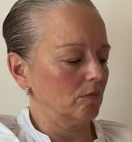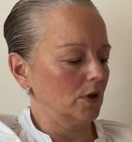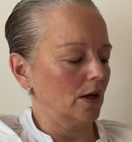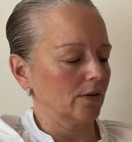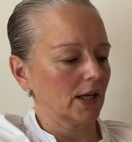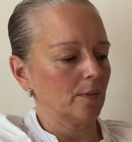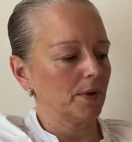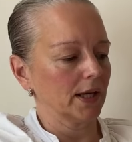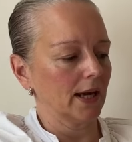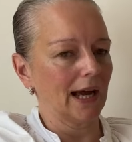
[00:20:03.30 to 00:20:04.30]
you know,
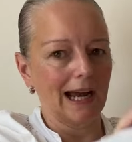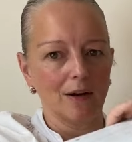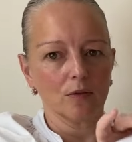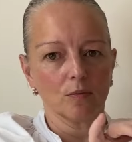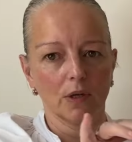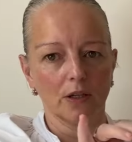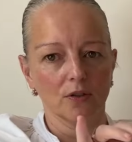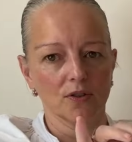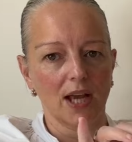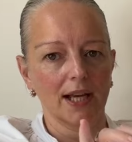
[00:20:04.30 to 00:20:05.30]
keeping it out while you're
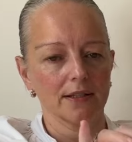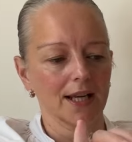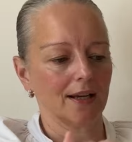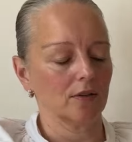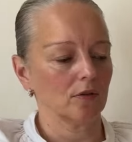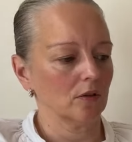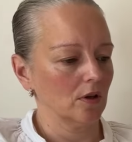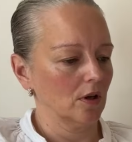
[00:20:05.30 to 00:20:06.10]
sat down.